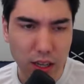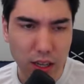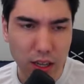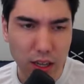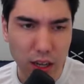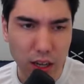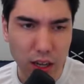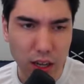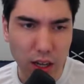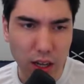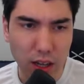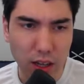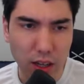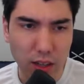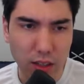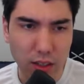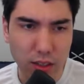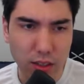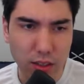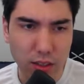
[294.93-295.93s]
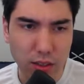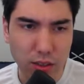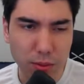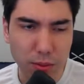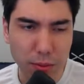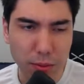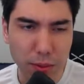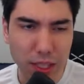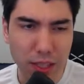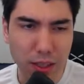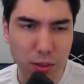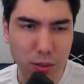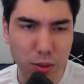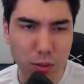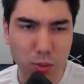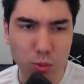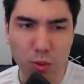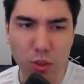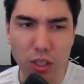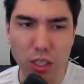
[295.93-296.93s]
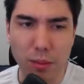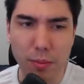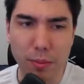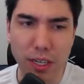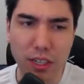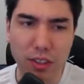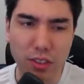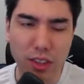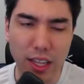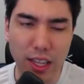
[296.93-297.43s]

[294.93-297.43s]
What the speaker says: So maybe he was worried about